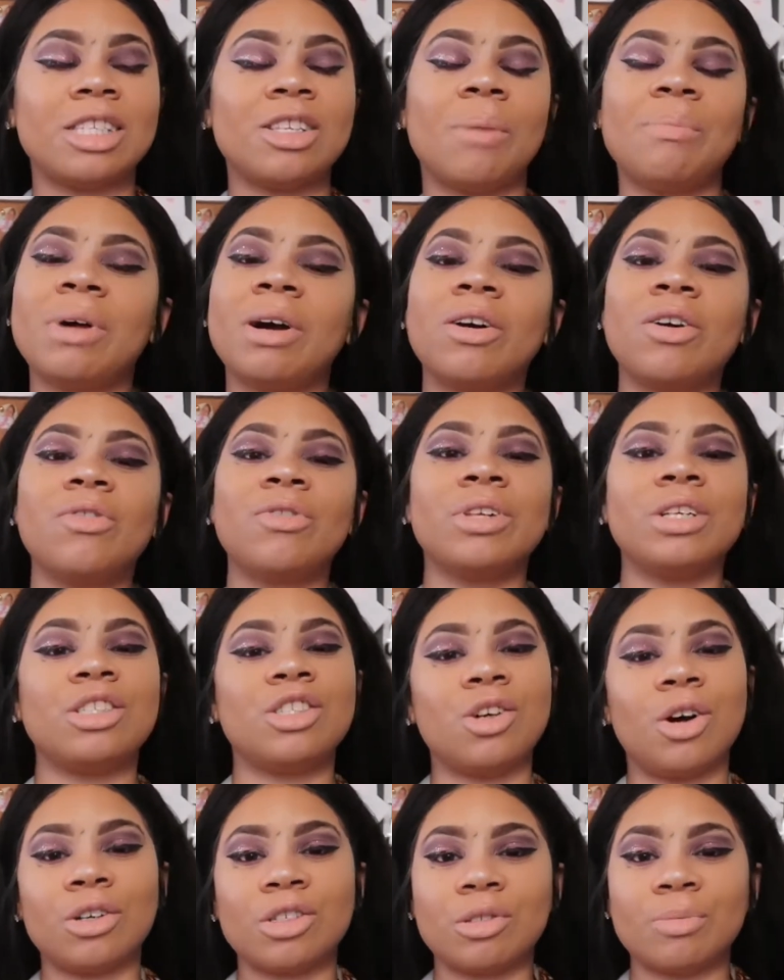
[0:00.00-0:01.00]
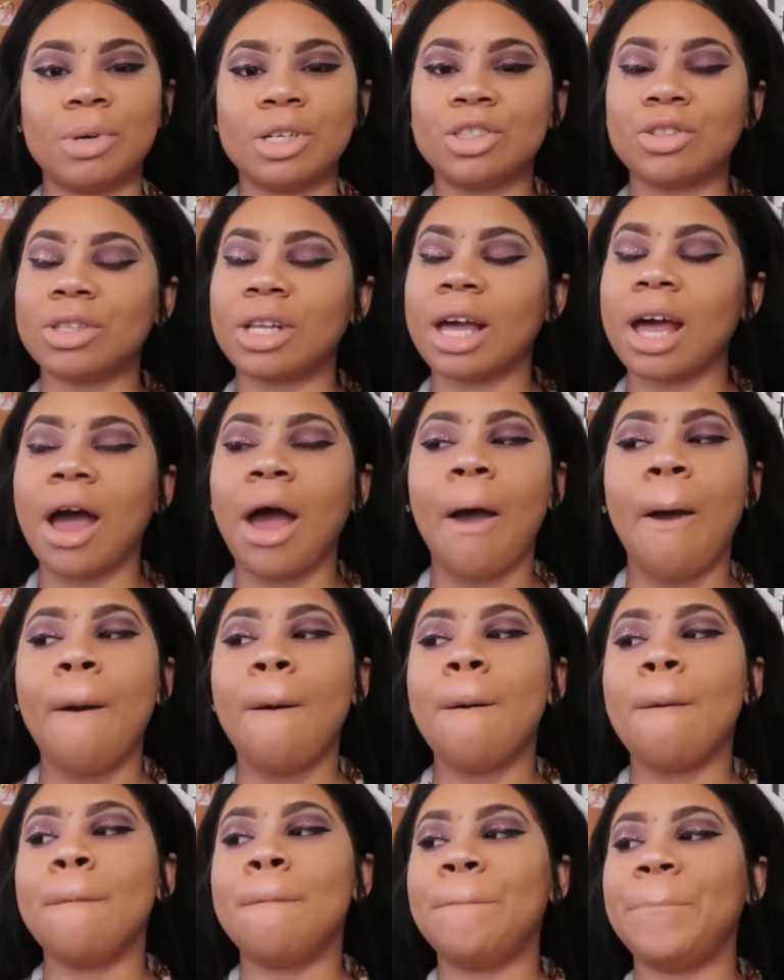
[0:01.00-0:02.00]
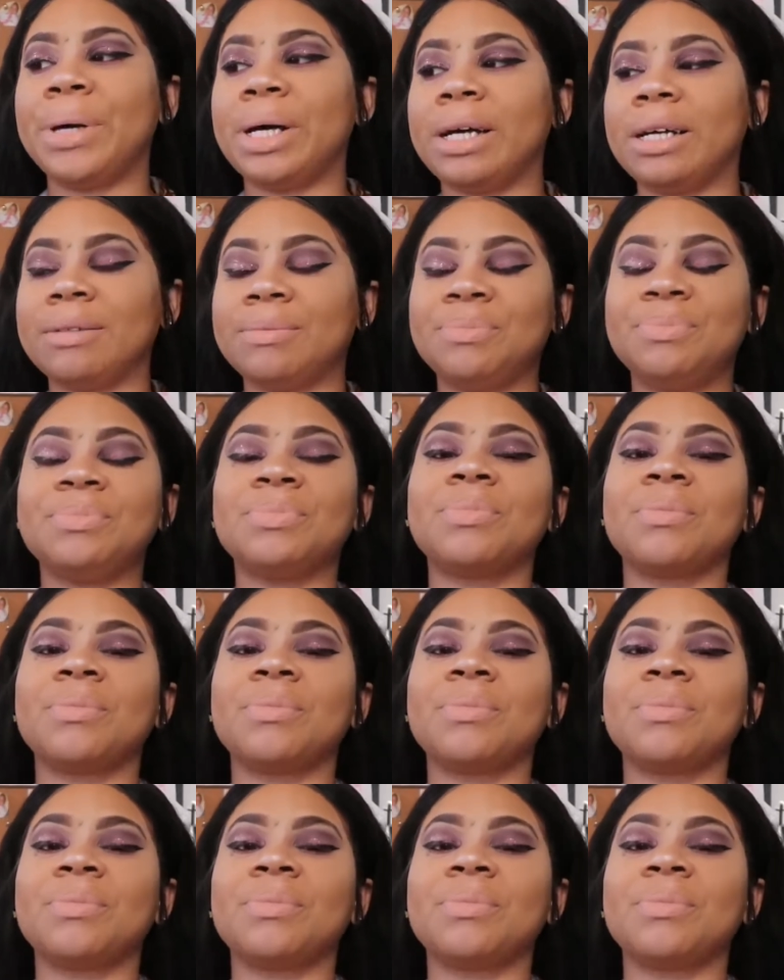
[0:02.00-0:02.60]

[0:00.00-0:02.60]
So I'm not gonna really talk too much on that, but